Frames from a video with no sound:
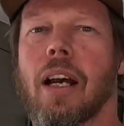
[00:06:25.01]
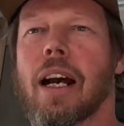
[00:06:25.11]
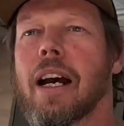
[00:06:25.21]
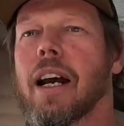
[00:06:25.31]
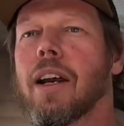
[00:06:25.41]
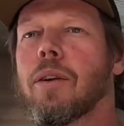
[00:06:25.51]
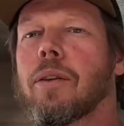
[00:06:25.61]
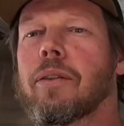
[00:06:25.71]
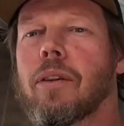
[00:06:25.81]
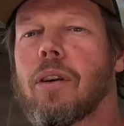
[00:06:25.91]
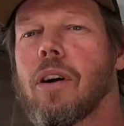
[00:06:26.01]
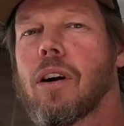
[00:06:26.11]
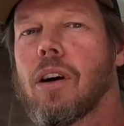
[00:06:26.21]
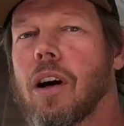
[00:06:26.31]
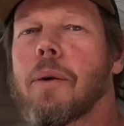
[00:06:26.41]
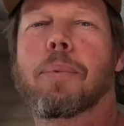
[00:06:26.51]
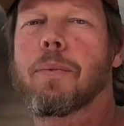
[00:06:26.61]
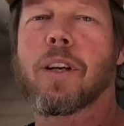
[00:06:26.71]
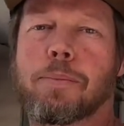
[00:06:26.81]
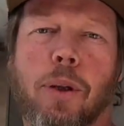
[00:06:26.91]
And I
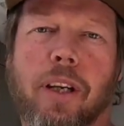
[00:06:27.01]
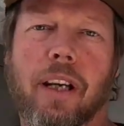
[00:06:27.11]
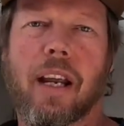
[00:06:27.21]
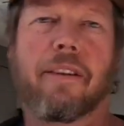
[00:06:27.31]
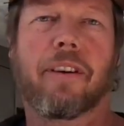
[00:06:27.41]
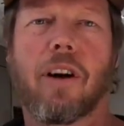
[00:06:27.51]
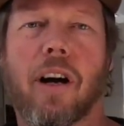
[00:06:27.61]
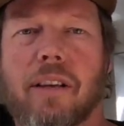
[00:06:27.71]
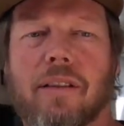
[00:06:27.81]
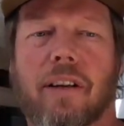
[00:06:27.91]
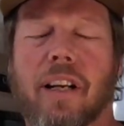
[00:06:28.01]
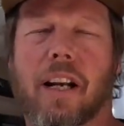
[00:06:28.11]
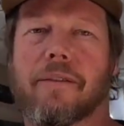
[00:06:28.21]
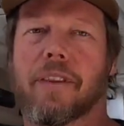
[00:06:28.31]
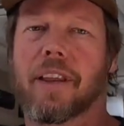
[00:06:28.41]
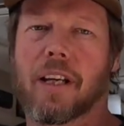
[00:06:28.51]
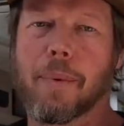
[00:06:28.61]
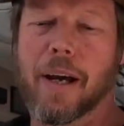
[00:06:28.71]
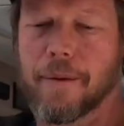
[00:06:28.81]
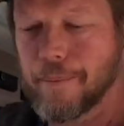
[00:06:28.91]
pretty much pull it in every night, so I don't have to think
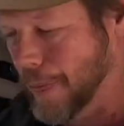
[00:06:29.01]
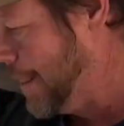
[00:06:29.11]
about it.